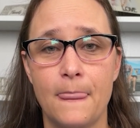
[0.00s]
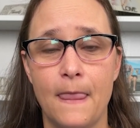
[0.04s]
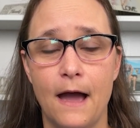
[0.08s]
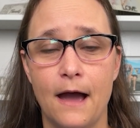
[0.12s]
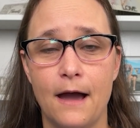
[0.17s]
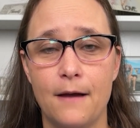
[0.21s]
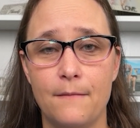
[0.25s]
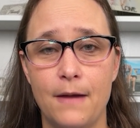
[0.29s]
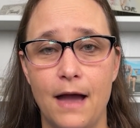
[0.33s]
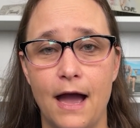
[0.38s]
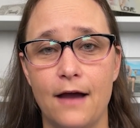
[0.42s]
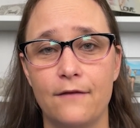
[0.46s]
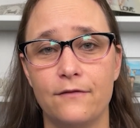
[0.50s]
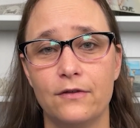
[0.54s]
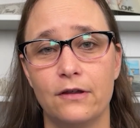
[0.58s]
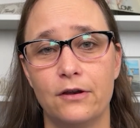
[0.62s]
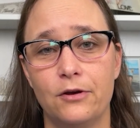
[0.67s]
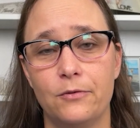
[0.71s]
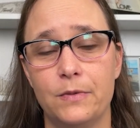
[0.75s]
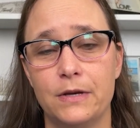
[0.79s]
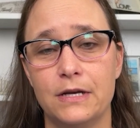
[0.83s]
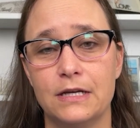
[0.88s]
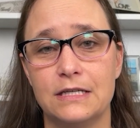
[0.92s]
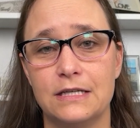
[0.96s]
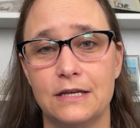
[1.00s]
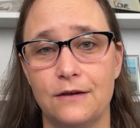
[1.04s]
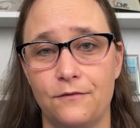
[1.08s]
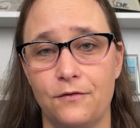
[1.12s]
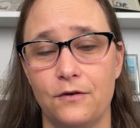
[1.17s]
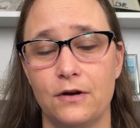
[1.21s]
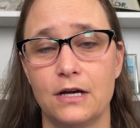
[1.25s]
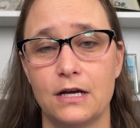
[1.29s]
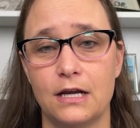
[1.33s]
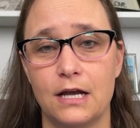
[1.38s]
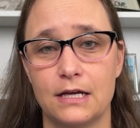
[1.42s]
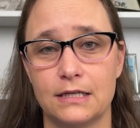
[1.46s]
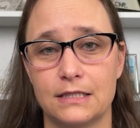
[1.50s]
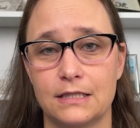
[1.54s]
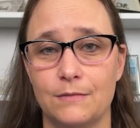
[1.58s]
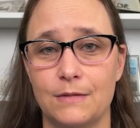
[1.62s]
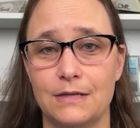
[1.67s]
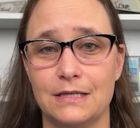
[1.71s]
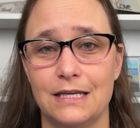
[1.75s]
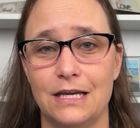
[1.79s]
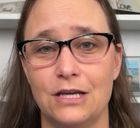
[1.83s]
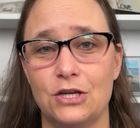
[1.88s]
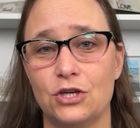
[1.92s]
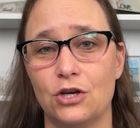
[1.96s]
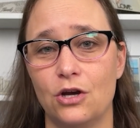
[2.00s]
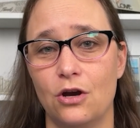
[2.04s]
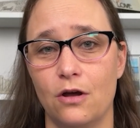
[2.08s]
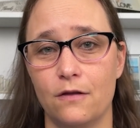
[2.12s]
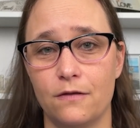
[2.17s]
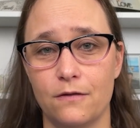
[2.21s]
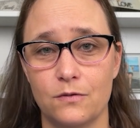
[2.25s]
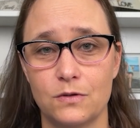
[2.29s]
Um, have a little bit of different customization on